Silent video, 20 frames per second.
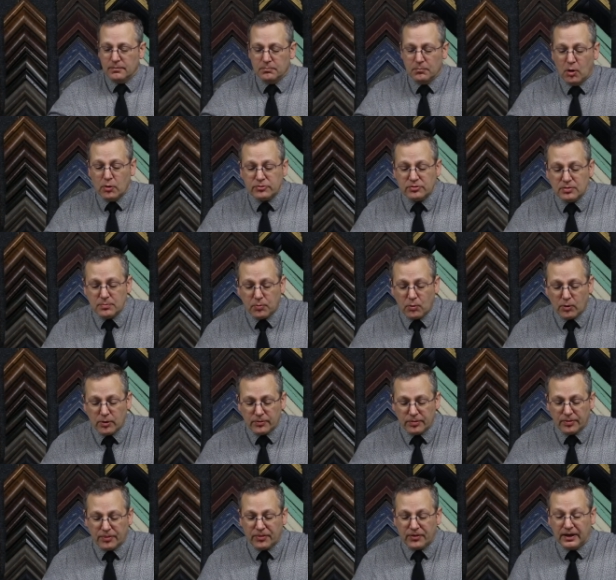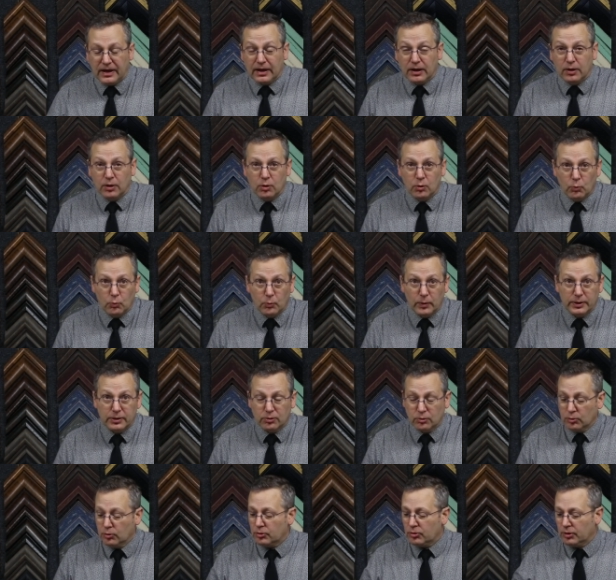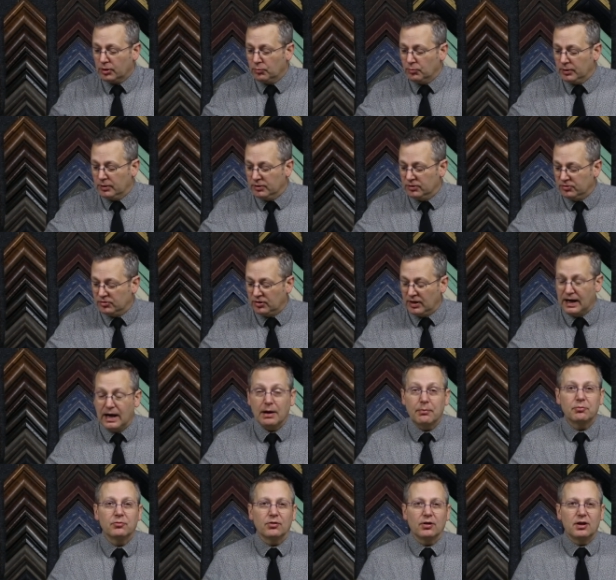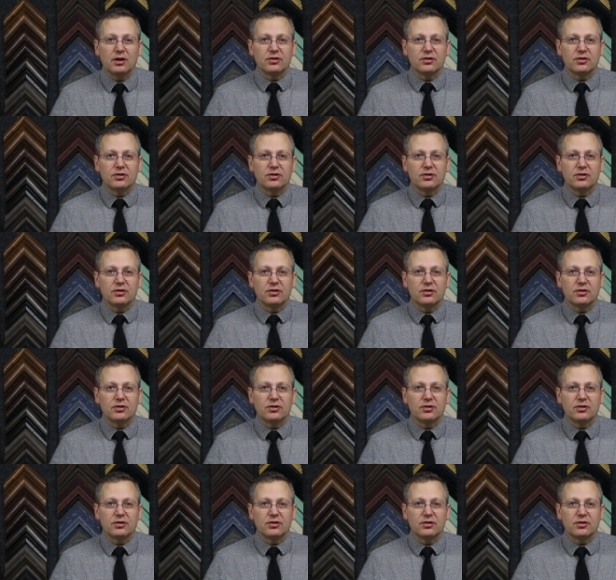Most important thing when you're ordering one of these tops